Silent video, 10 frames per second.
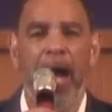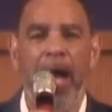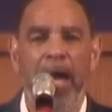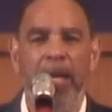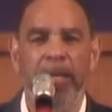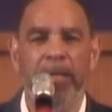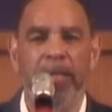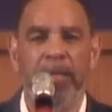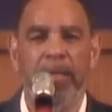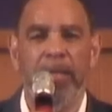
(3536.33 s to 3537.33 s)
I
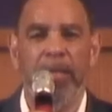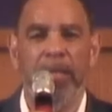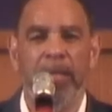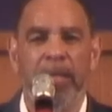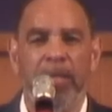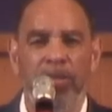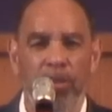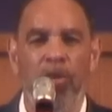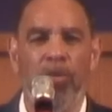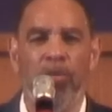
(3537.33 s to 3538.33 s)

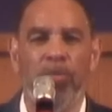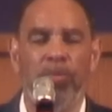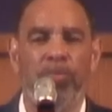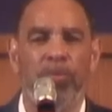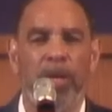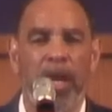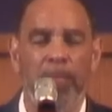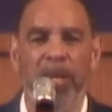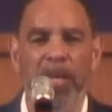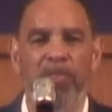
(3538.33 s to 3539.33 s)
know
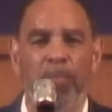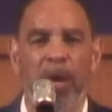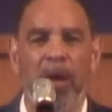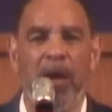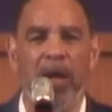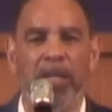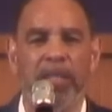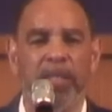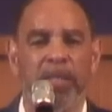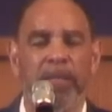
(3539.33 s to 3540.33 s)
and believe in my
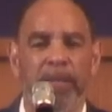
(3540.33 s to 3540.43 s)
heart